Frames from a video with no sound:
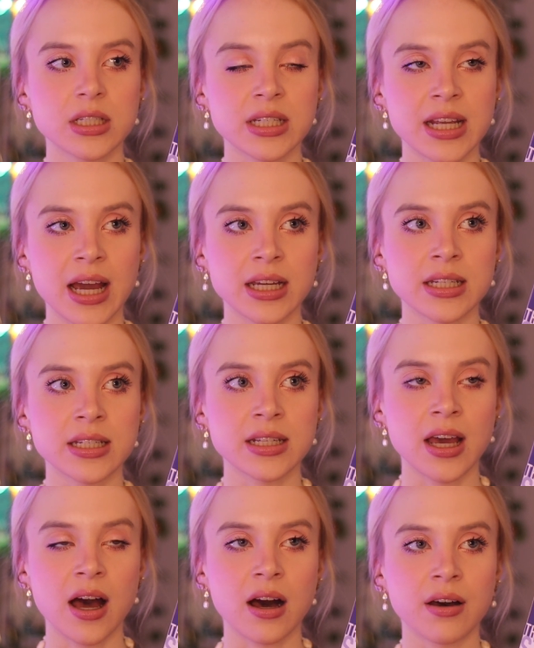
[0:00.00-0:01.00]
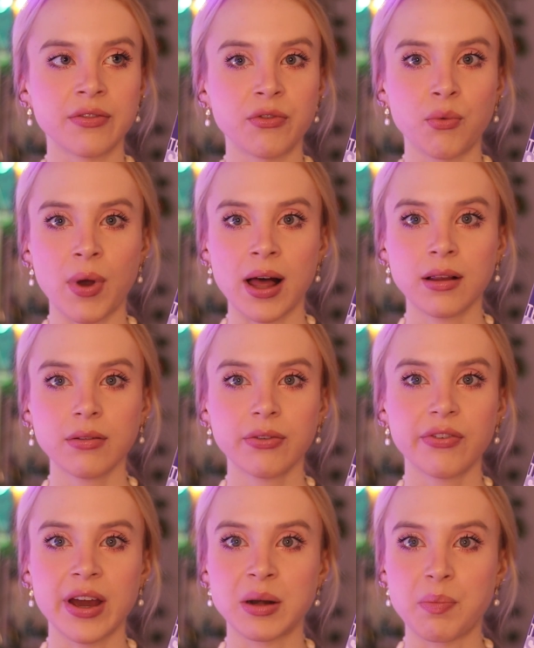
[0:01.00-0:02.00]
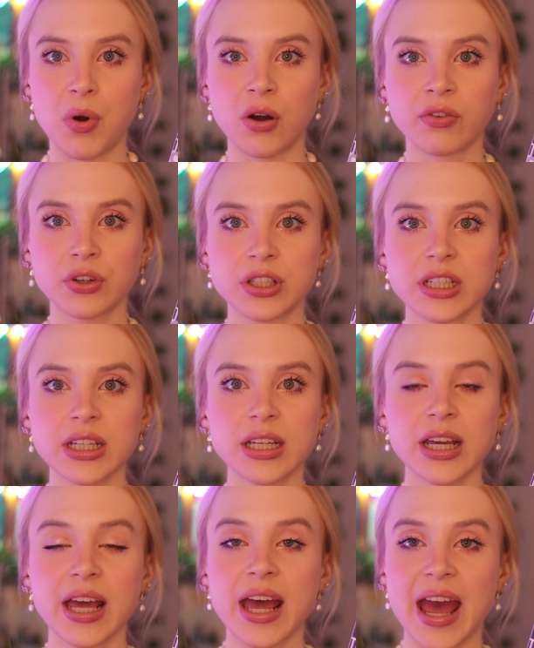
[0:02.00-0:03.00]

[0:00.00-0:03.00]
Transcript: to the idea of wealth and poverty